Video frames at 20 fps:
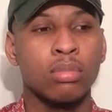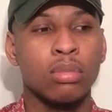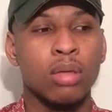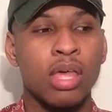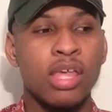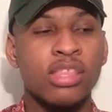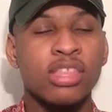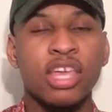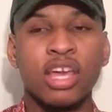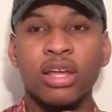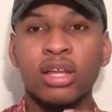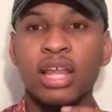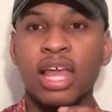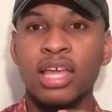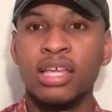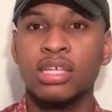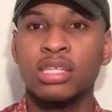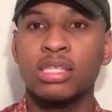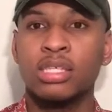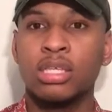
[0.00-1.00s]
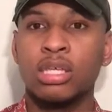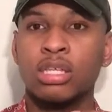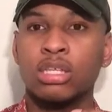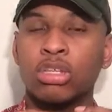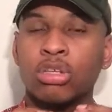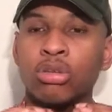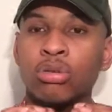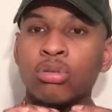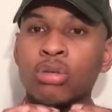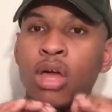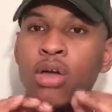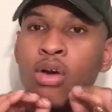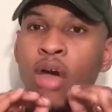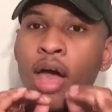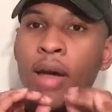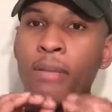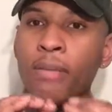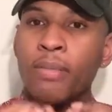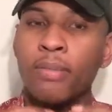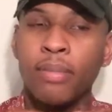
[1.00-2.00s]
in their legacy. Do you know
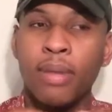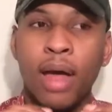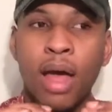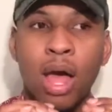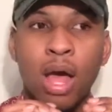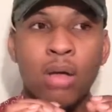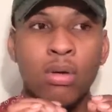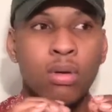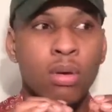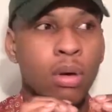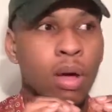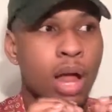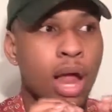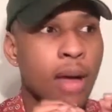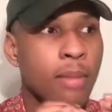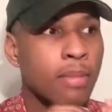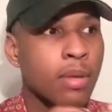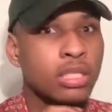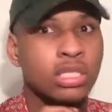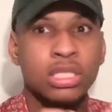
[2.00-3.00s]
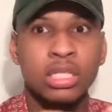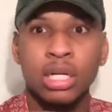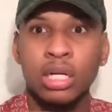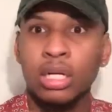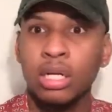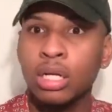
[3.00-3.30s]
how much